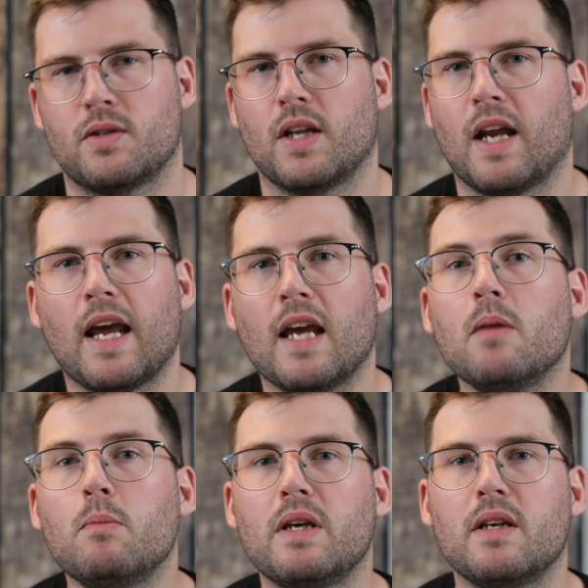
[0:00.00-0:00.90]
is that
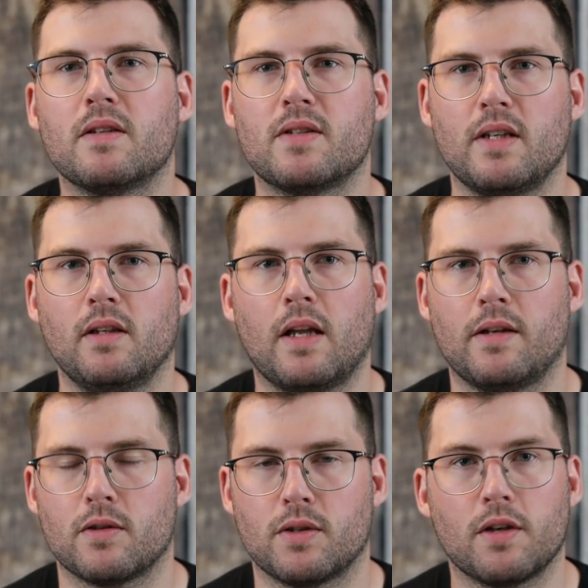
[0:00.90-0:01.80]
A, B, and C
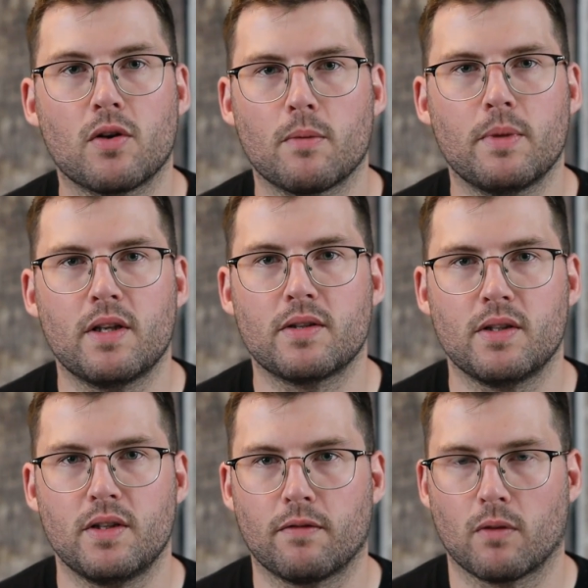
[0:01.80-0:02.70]
lenders determine
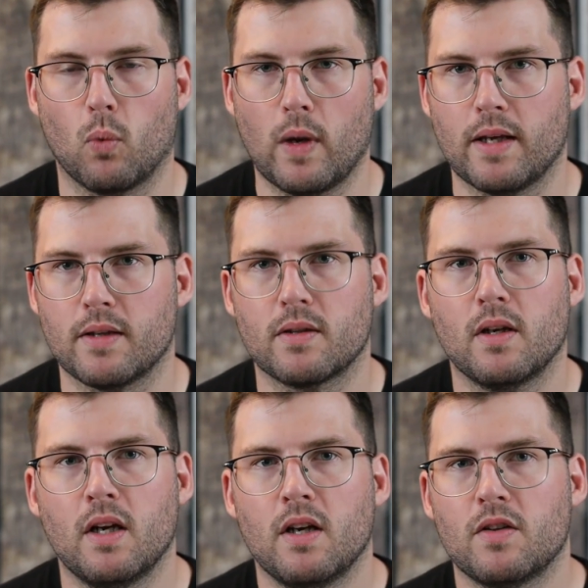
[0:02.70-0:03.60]
this in different ways.
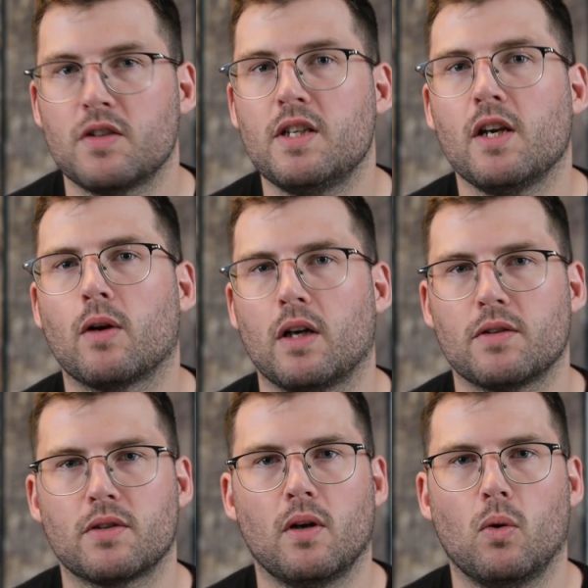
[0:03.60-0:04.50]
The secret
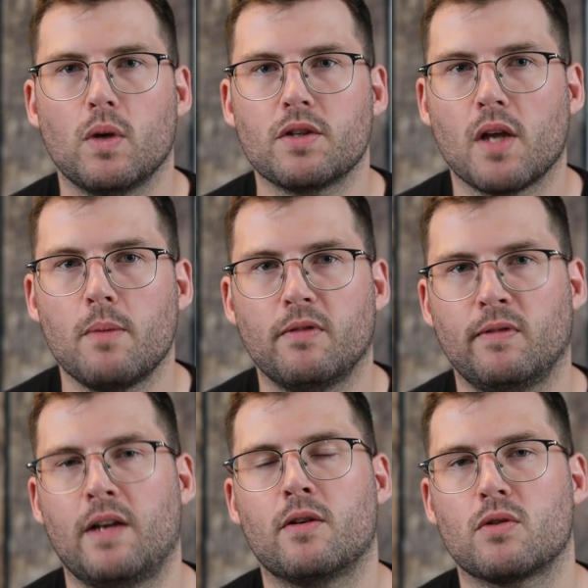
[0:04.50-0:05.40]
is to know which type
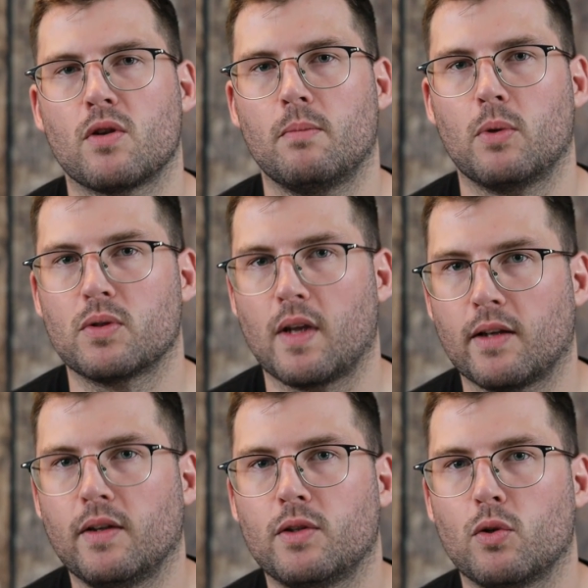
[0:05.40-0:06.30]
of lenders are the most
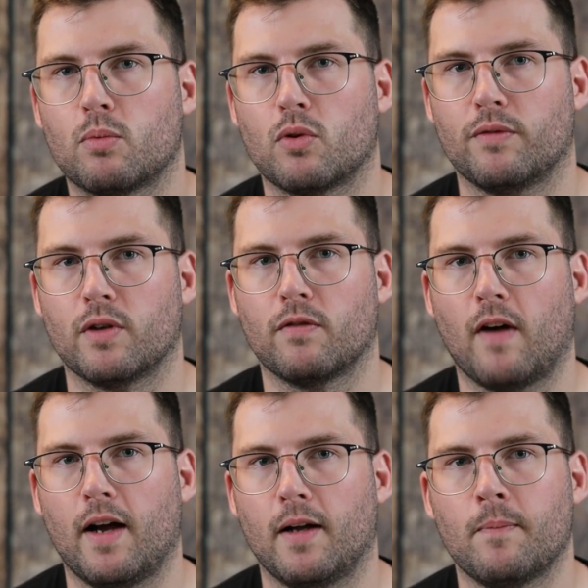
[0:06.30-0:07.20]
likely to approve your
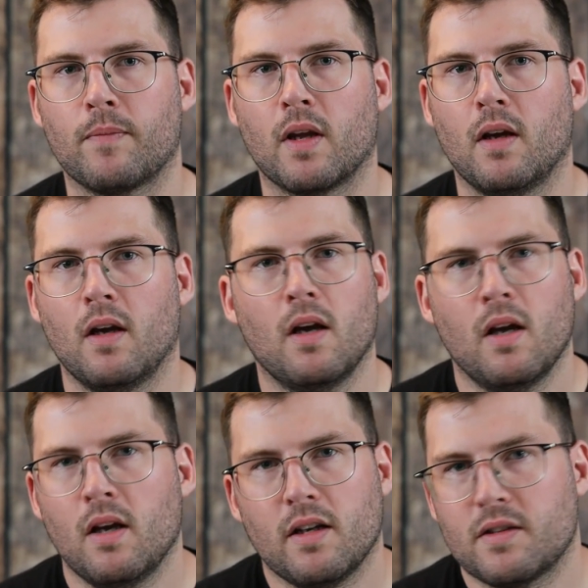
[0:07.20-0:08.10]
file.
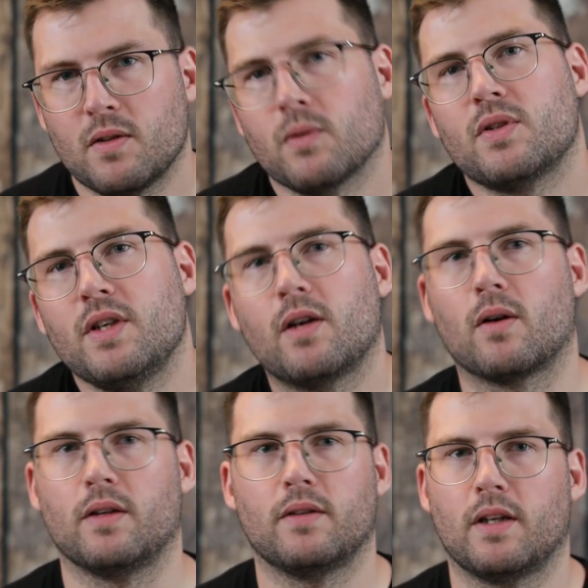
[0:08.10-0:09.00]
It's no
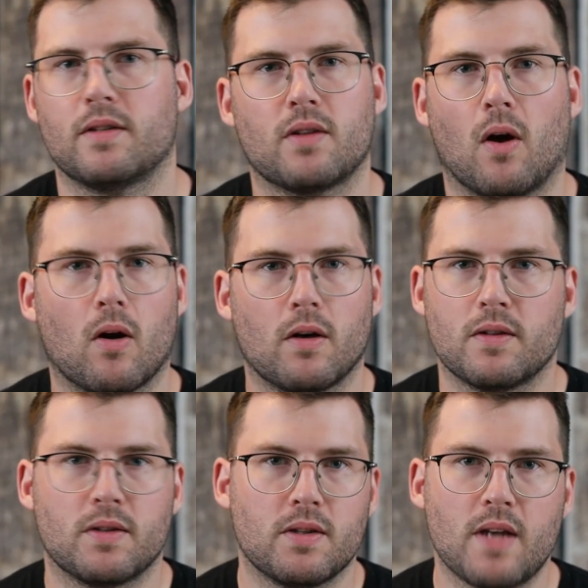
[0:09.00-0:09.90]
secret that it's the
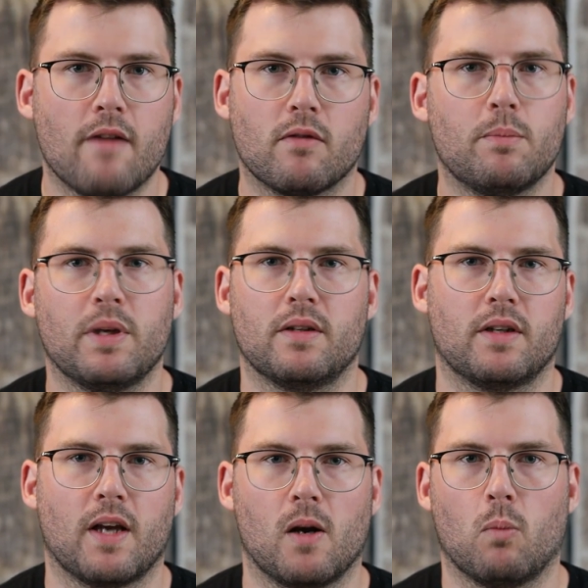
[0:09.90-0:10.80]
hardest it's ever been
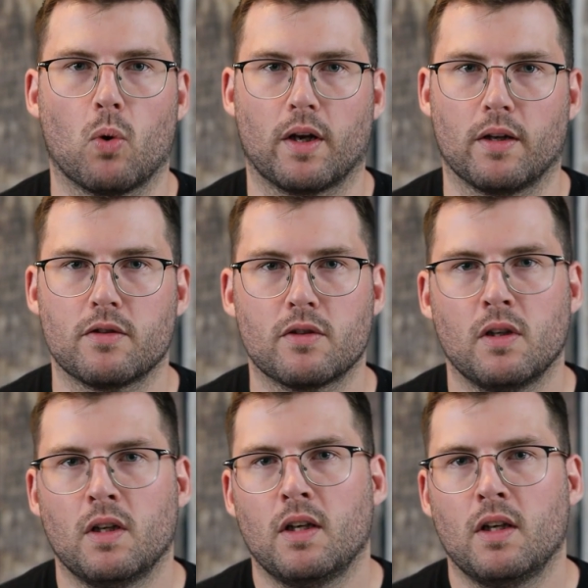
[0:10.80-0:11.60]
to get a mortgage.